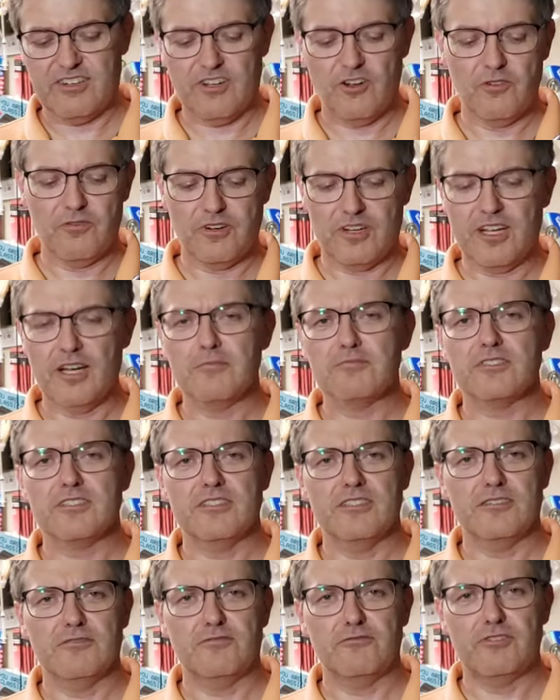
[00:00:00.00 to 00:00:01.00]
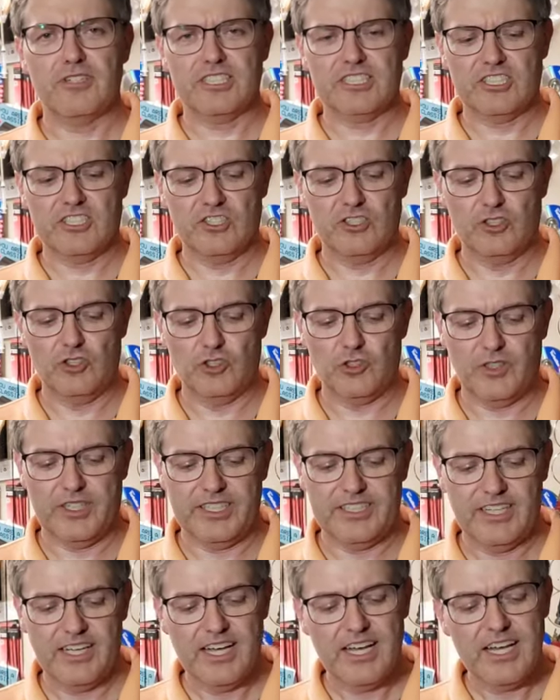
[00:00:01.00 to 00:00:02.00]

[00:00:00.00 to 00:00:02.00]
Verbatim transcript: It overcomes the friction joint.